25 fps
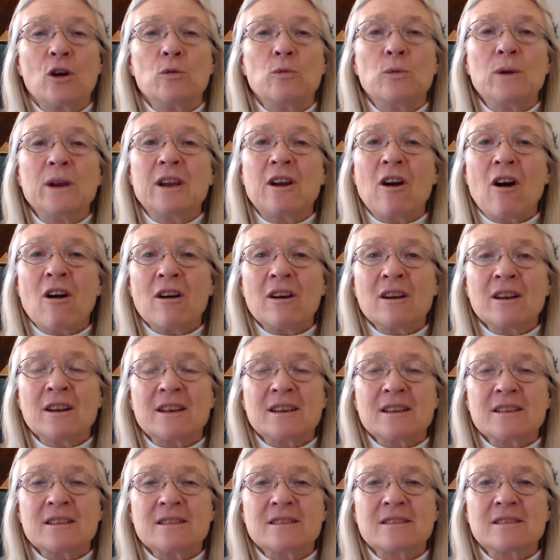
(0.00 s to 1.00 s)

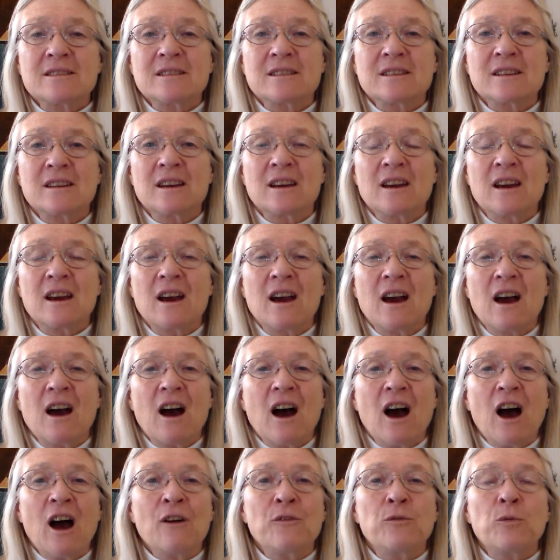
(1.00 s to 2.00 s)
regardless
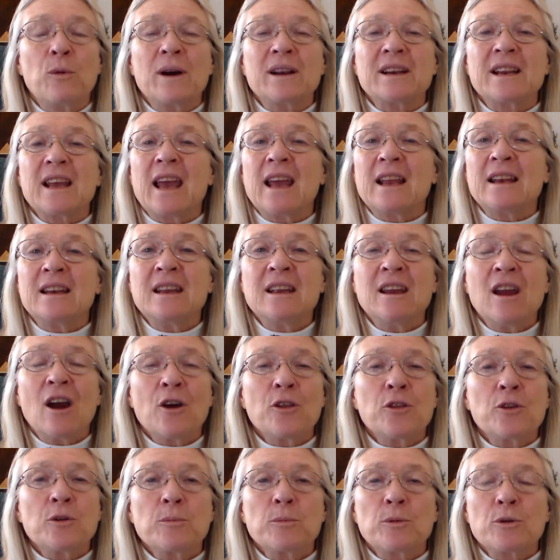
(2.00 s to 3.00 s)
of what any
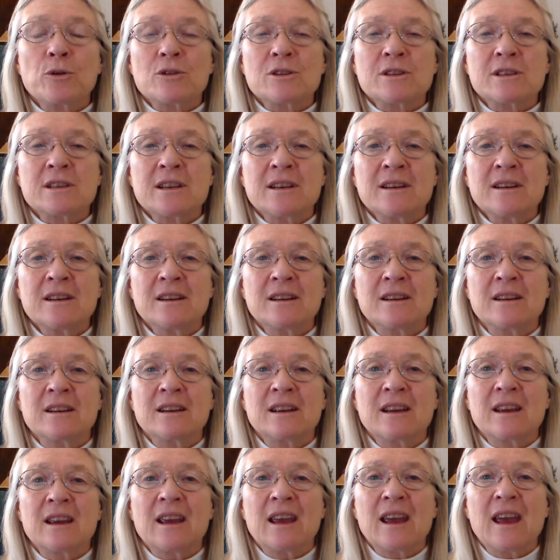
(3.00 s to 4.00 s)
other person,
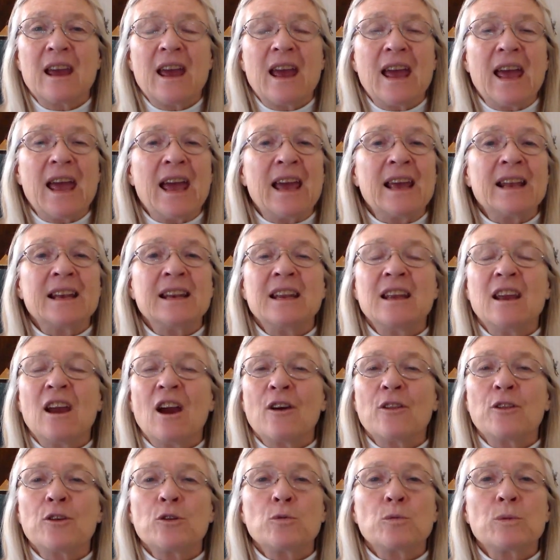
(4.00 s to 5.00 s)
any
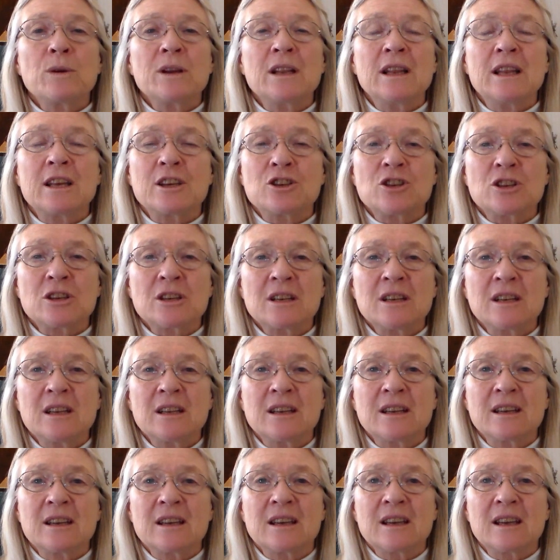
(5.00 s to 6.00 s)
other religion,
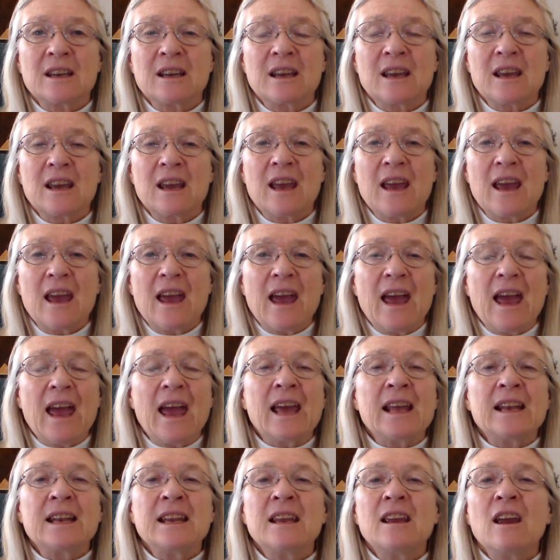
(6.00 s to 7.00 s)

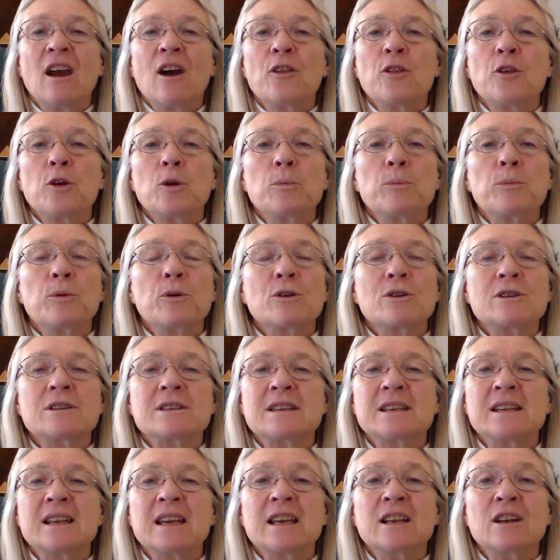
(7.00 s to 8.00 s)
any other
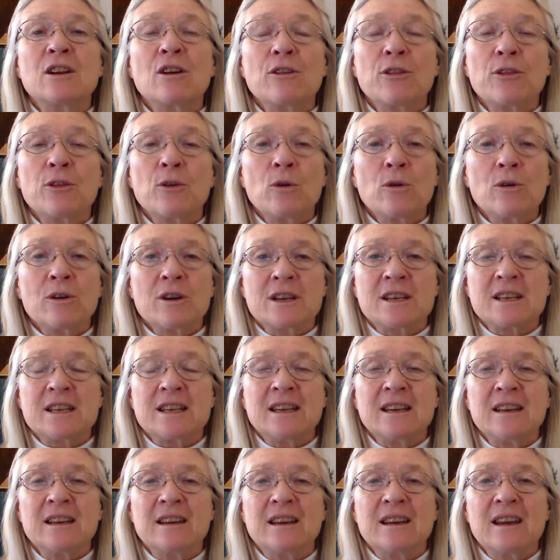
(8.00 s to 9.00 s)
person in
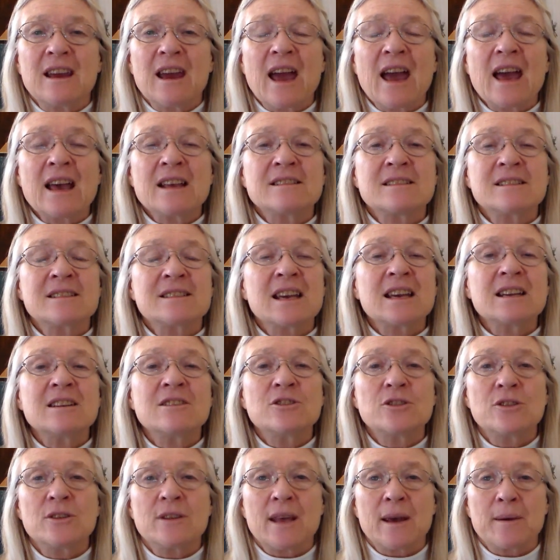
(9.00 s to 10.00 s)
authority has
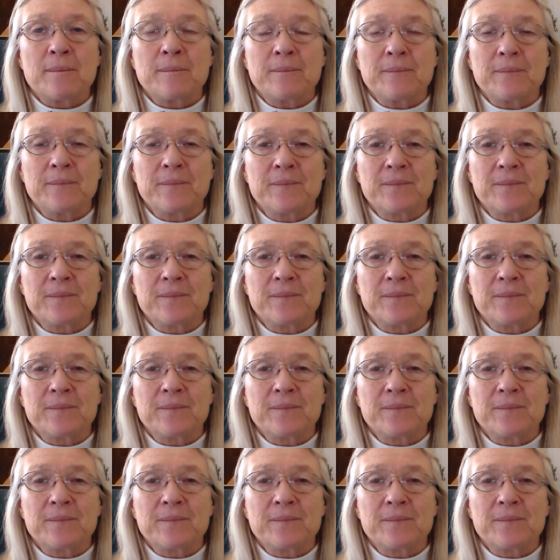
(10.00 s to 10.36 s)
said to them.